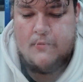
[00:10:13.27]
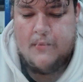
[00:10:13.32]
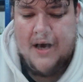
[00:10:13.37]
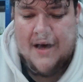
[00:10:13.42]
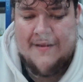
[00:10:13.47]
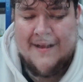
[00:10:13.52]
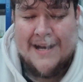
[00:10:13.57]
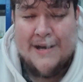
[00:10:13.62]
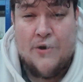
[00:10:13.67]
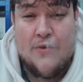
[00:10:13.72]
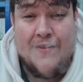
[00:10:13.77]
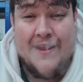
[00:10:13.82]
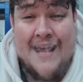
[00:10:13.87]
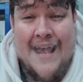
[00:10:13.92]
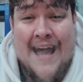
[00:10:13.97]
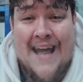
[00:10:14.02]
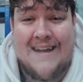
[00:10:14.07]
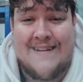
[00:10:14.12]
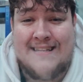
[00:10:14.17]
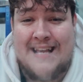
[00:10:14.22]
And then on the
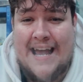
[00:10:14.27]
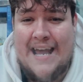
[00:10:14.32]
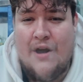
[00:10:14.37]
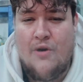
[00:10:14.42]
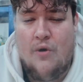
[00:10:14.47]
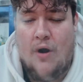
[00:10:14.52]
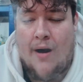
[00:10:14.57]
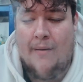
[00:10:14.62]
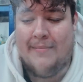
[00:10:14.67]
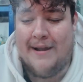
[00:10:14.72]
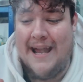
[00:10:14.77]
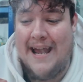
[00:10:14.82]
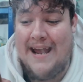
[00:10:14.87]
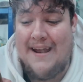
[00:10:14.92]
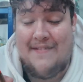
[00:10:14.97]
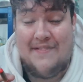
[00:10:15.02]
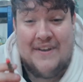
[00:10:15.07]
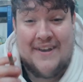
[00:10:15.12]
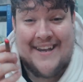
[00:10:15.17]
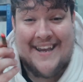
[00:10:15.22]
exhale, I'm
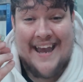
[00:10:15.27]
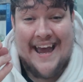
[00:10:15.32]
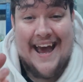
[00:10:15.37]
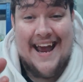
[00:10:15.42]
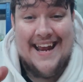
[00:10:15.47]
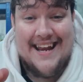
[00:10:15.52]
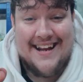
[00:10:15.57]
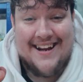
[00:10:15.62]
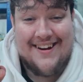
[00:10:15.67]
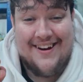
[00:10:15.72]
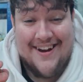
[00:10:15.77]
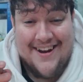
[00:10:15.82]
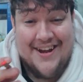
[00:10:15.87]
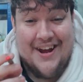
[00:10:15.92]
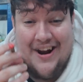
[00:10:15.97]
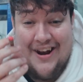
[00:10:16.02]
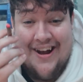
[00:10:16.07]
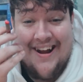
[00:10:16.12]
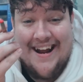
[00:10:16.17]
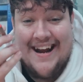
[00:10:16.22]
getting the cake, like
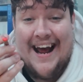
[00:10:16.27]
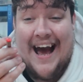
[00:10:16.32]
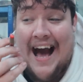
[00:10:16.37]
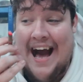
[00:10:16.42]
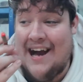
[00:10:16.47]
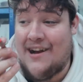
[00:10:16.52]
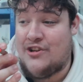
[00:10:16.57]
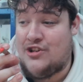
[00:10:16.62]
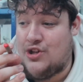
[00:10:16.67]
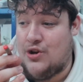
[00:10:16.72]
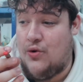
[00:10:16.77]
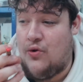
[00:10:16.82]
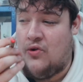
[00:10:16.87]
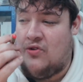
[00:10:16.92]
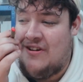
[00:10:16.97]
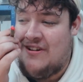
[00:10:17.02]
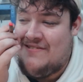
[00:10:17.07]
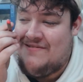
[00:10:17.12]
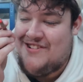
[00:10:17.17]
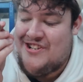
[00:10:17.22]
an actual
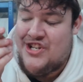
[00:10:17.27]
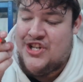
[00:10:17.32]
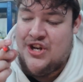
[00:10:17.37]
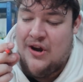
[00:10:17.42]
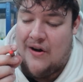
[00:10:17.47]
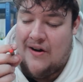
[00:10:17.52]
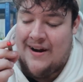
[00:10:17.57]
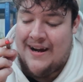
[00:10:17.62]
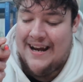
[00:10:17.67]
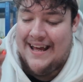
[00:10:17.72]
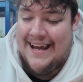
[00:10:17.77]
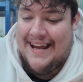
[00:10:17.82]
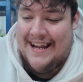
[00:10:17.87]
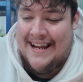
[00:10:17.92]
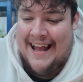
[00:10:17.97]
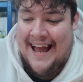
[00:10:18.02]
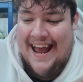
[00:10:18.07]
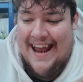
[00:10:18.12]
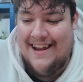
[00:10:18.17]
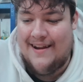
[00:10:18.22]
chocolatey
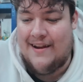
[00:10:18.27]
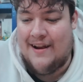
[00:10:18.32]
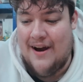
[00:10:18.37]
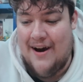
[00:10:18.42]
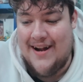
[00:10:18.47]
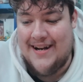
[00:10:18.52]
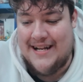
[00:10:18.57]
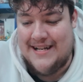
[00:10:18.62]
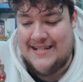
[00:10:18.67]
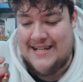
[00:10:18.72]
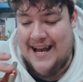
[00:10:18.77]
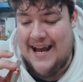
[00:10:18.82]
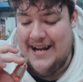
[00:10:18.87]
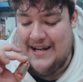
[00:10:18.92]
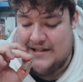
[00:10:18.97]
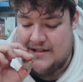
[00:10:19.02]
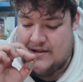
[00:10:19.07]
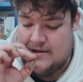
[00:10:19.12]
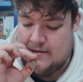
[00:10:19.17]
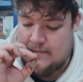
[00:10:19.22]
cake kind of
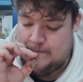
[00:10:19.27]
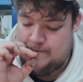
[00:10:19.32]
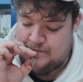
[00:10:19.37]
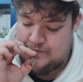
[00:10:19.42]
taste.